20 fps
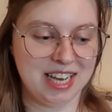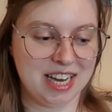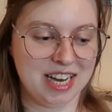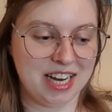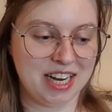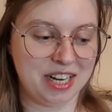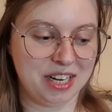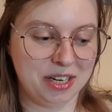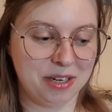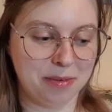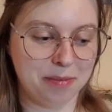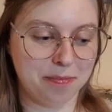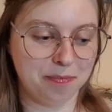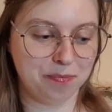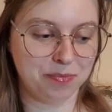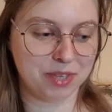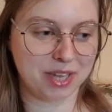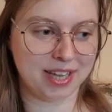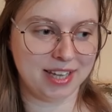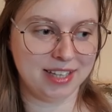
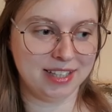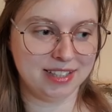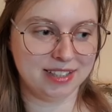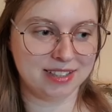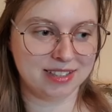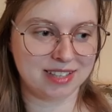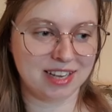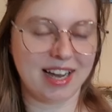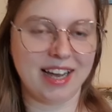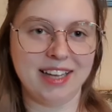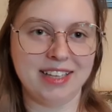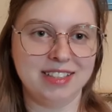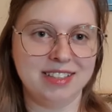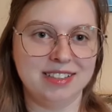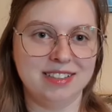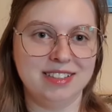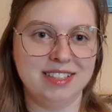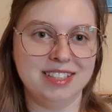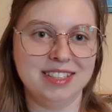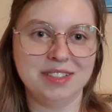um, and I
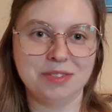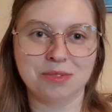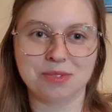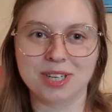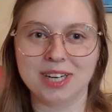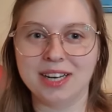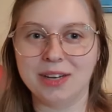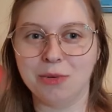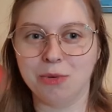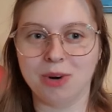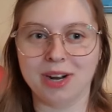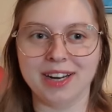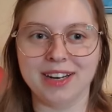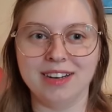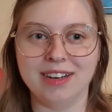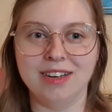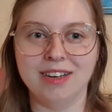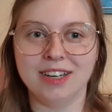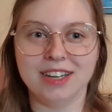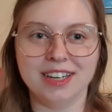didn't really quite
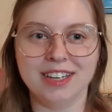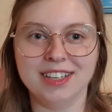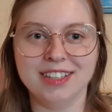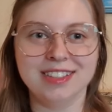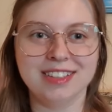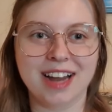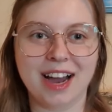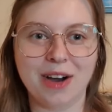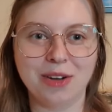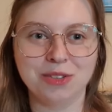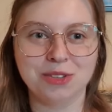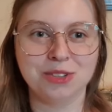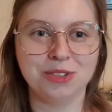learn how